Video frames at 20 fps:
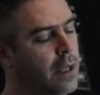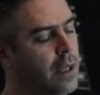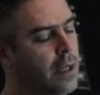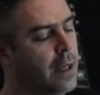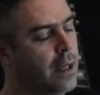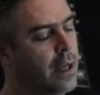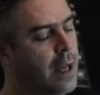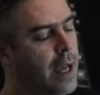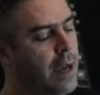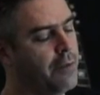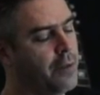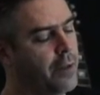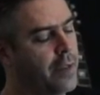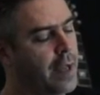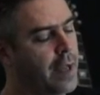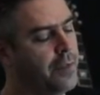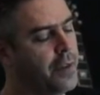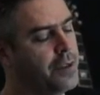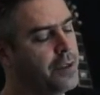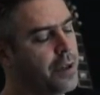After
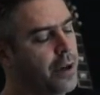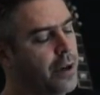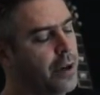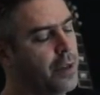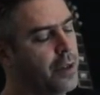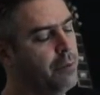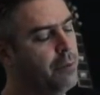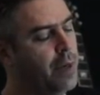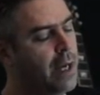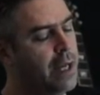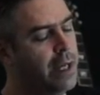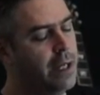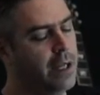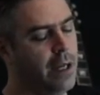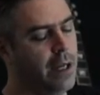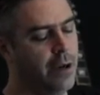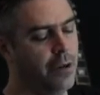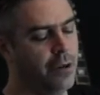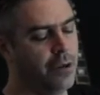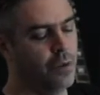that, they started the binding
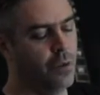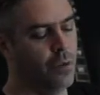here as